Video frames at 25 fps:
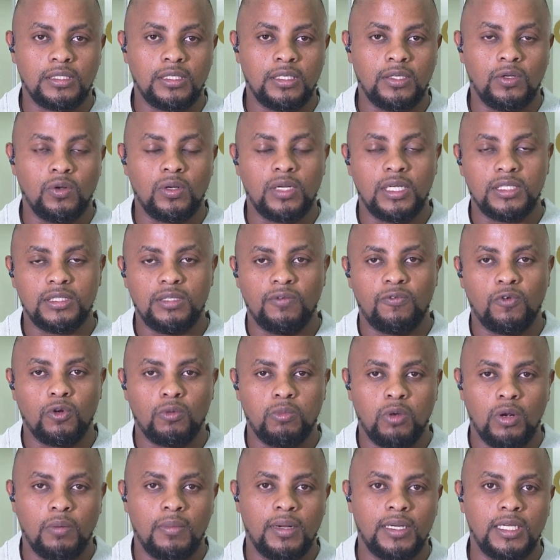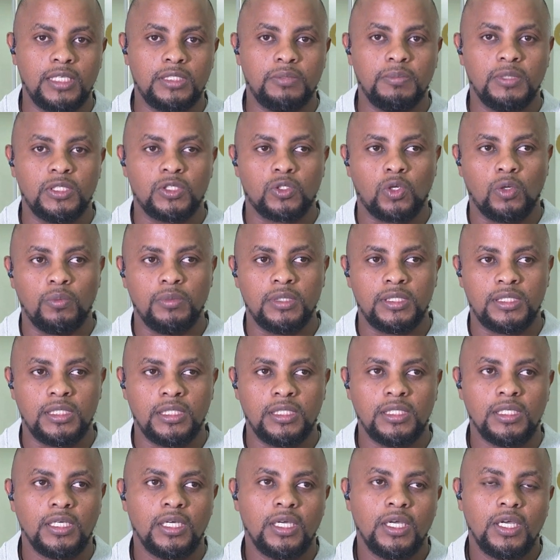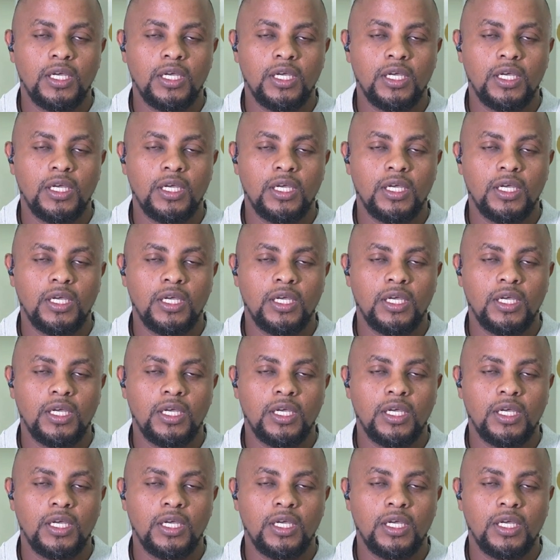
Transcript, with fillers: known as the Football Management Committee.